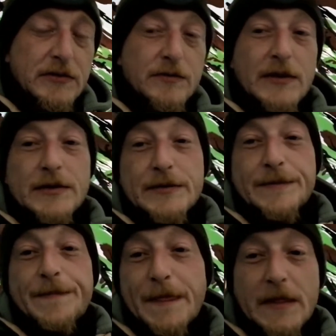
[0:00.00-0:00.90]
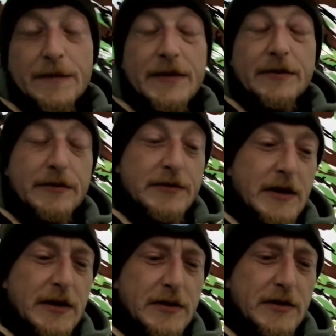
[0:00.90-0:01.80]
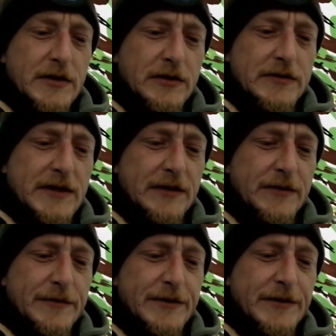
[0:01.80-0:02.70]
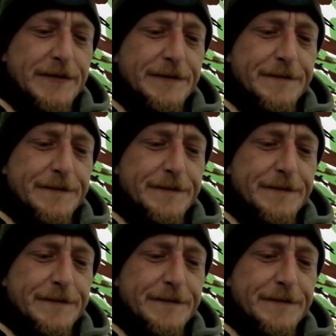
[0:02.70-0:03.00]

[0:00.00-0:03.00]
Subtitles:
Well, the bloke got in contact with me,